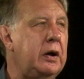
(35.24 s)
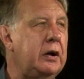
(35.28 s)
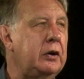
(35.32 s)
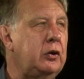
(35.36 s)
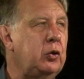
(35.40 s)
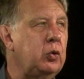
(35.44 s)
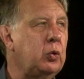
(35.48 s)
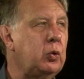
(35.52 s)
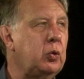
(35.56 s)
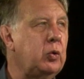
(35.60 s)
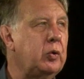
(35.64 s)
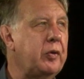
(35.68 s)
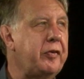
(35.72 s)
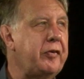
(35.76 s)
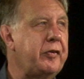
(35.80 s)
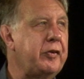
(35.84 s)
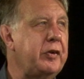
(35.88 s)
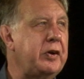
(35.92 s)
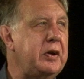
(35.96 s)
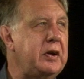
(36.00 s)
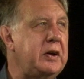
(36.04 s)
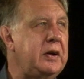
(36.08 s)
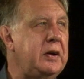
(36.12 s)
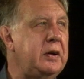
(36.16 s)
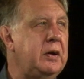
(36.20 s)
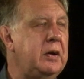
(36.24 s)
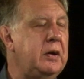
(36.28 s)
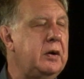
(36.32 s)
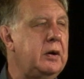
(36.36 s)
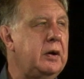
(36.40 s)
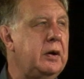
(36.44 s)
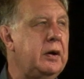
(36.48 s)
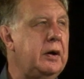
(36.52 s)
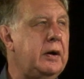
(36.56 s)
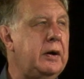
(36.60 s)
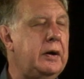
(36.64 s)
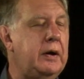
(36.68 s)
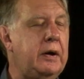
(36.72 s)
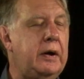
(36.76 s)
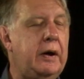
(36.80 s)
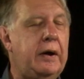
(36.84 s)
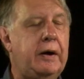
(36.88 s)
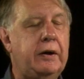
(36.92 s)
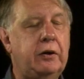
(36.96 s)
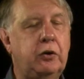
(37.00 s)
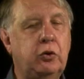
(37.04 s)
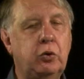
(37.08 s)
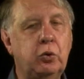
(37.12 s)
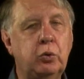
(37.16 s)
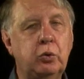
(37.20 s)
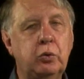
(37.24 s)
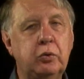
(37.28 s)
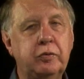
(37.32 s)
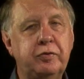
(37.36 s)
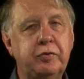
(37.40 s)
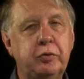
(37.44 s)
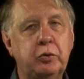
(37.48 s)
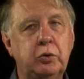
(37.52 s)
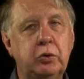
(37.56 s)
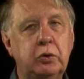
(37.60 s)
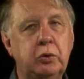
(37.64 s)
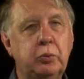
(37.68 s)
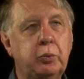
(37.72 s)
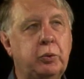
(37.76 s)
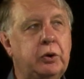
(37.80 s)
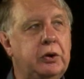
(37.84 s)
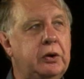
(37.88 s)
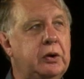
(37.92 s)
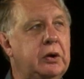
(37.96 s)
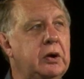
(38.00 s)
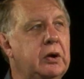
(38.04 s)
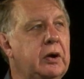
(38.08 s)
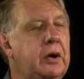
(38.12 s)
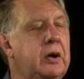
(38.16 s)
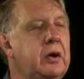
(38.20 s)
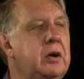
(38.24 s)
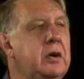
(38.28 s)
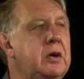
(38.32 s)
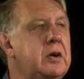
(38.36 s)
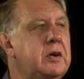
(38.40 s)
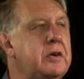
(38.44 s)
Core 3 and Core 4 work.